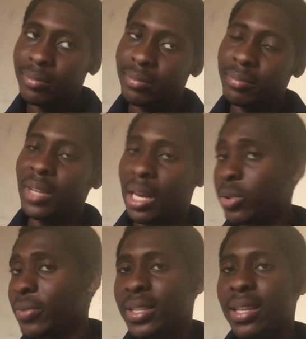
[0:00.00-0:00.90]
a lot of
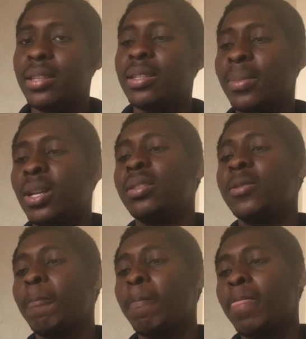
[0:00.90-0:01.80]
sense. But
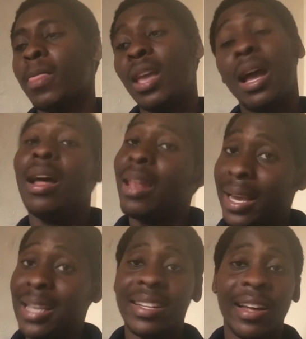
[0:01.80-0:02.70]
like I
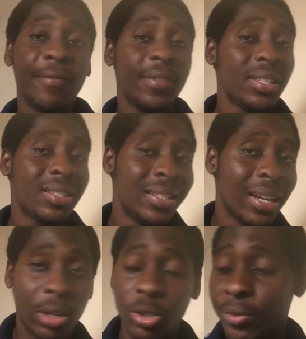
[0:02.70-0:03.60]
said, I've done a
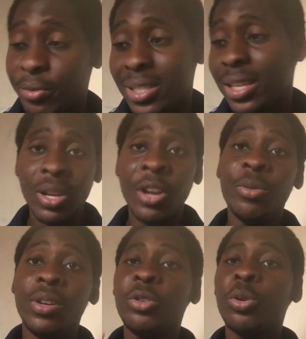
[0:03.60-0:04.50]
lot of research. I don't
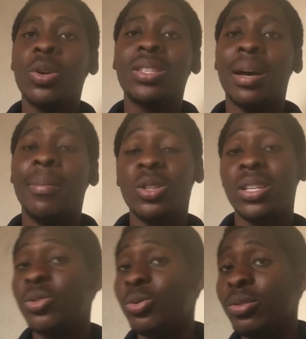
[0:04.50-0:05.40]
really know what amounted
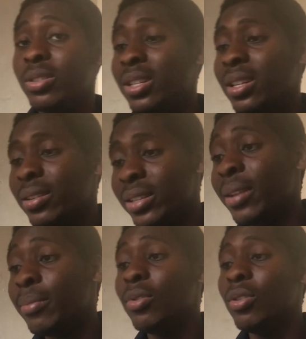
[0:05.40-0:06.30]
to
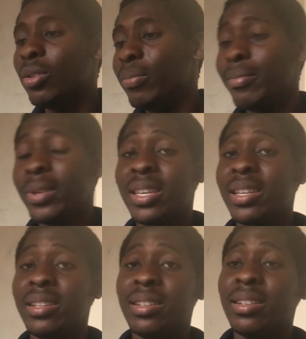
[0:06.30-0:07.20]
them
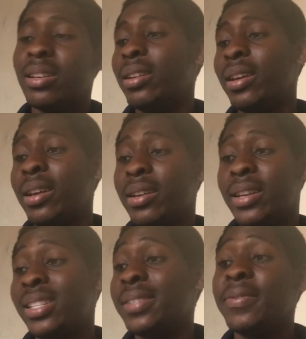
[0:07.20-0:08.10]
making negative